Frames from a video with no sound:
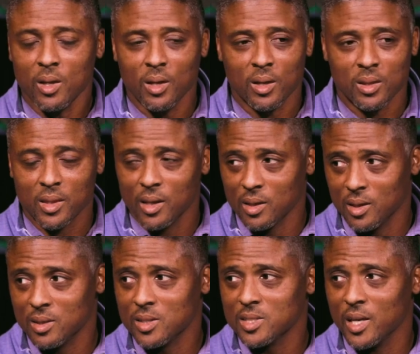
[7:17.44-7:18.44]
No, thank
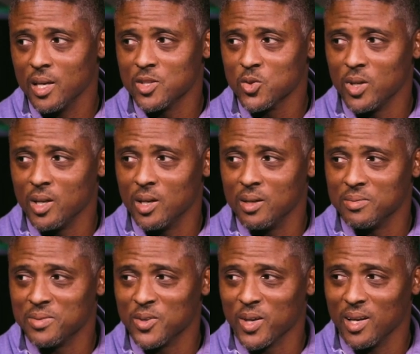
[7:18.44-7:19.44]
goodness Shade Tree
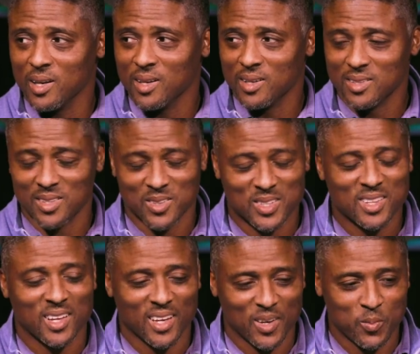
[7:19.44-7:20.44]
left, okay?
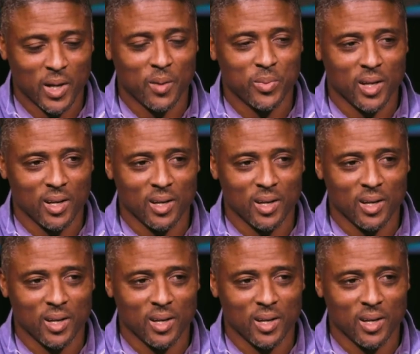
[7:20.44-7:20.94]
I'm happy he left.